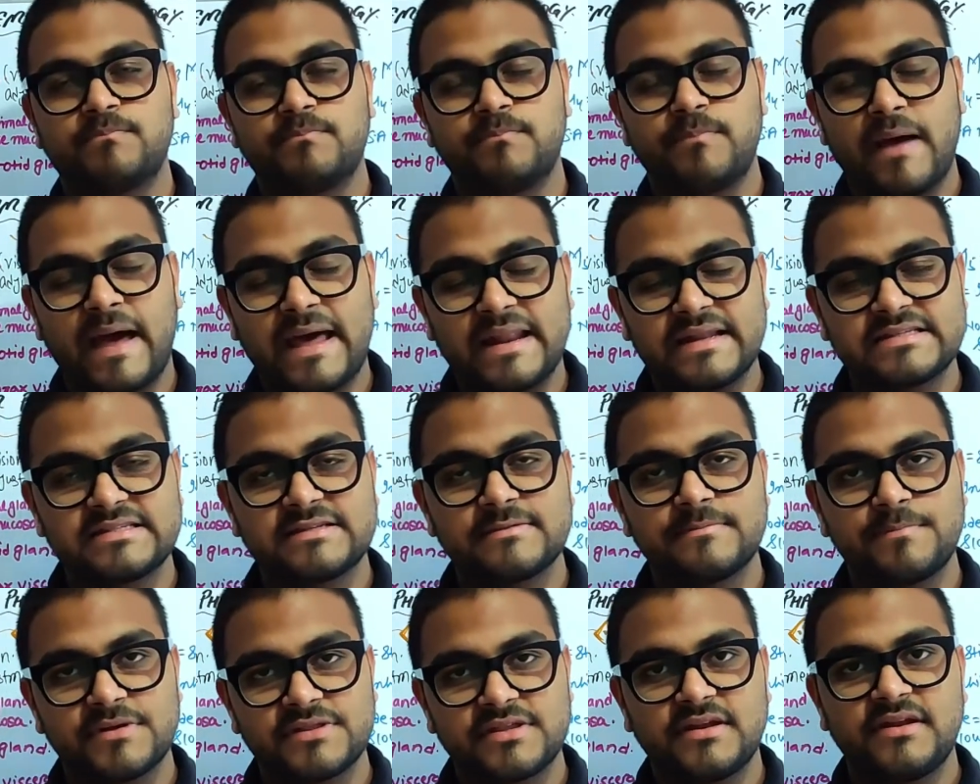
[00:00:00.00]

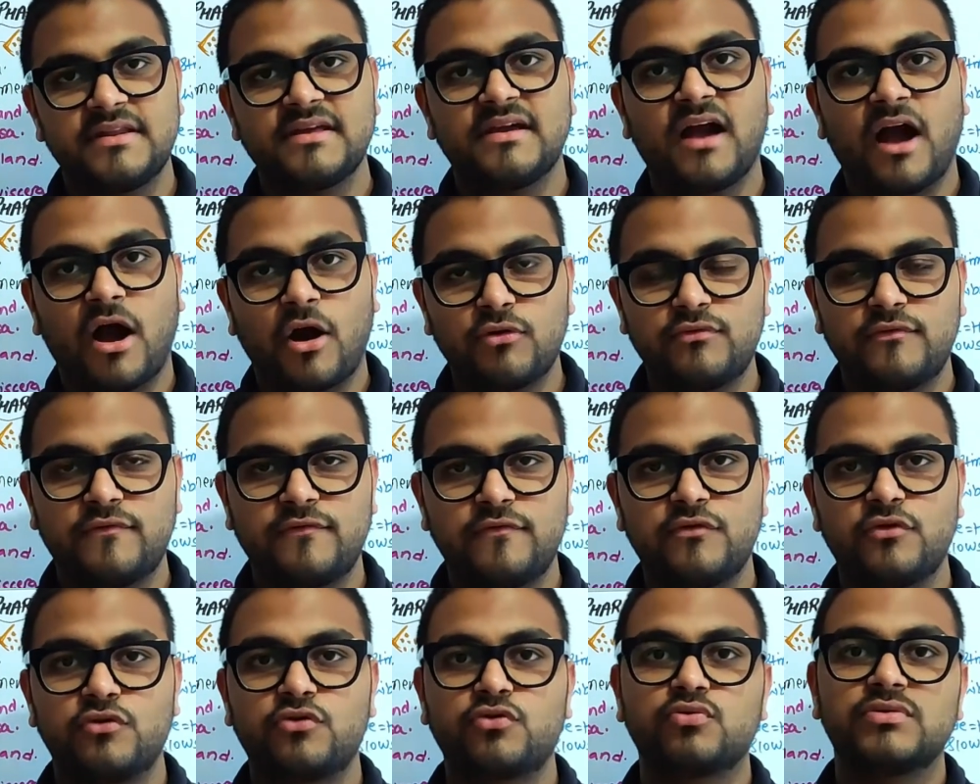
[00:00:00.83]
parasympathetic
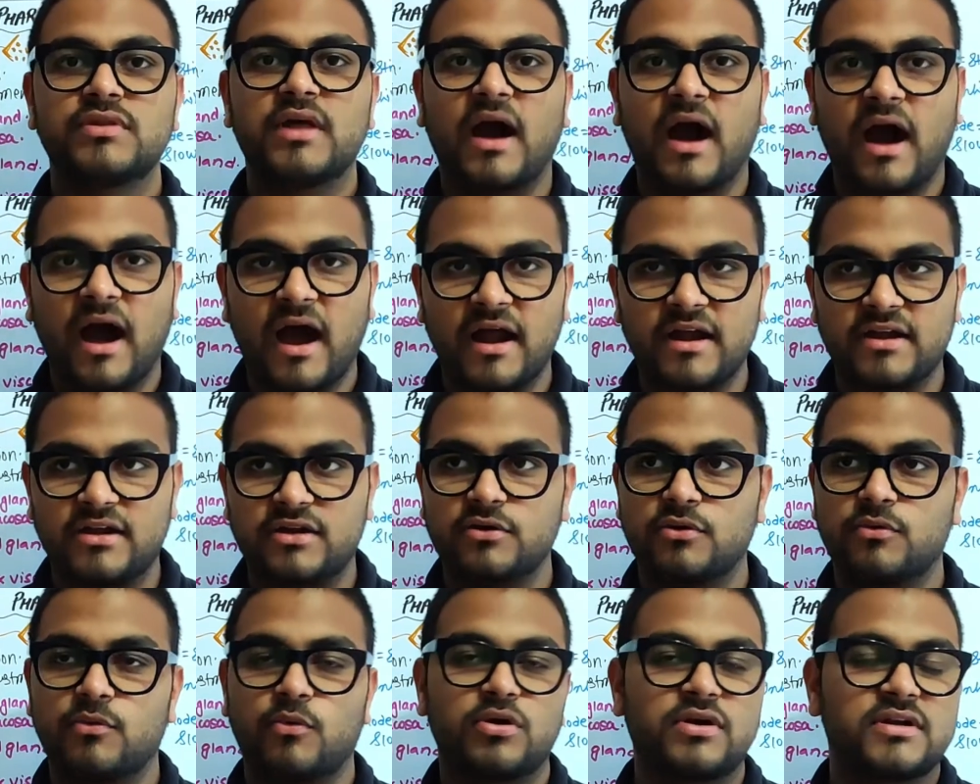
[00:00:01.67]
outflow to the heart,
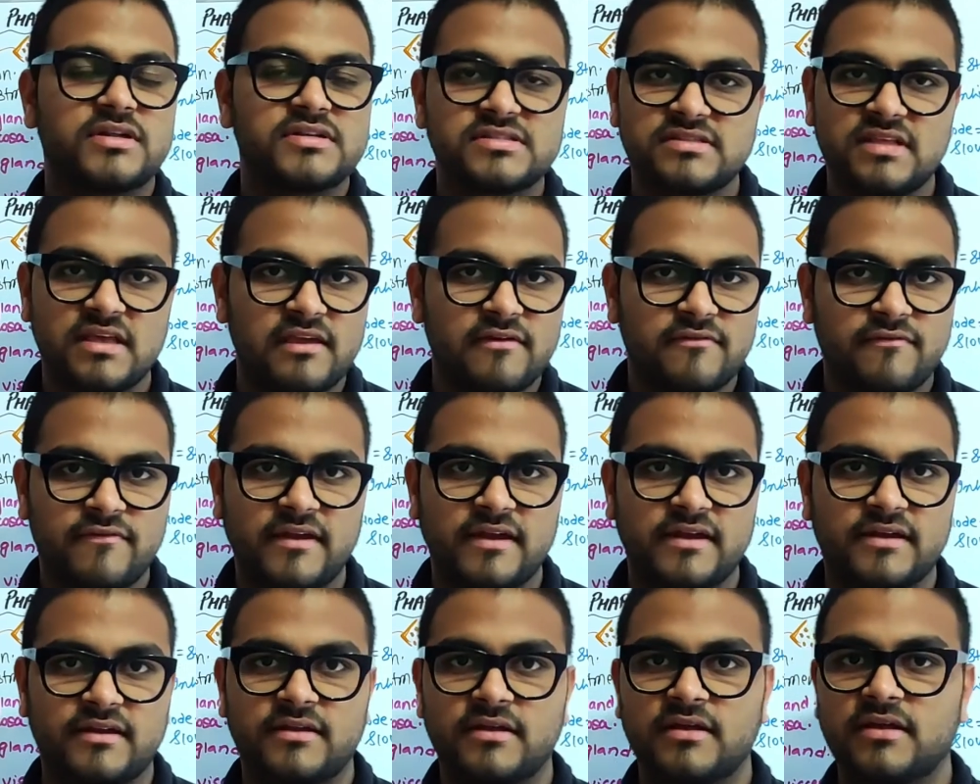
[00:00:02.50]
what is the
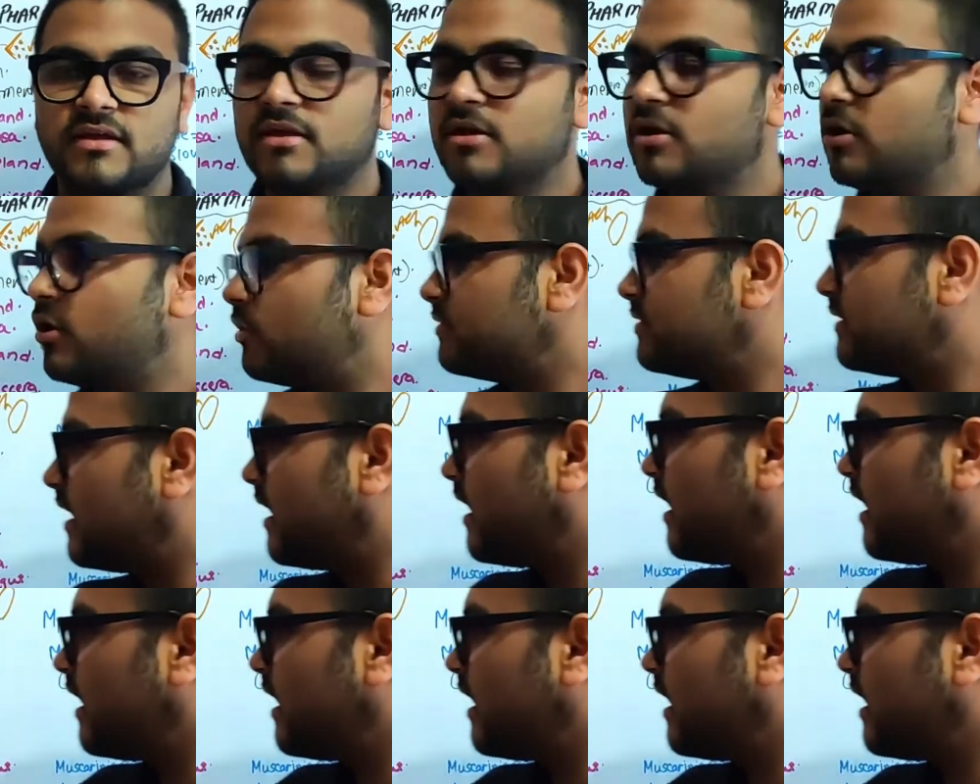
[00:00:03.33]
effect on the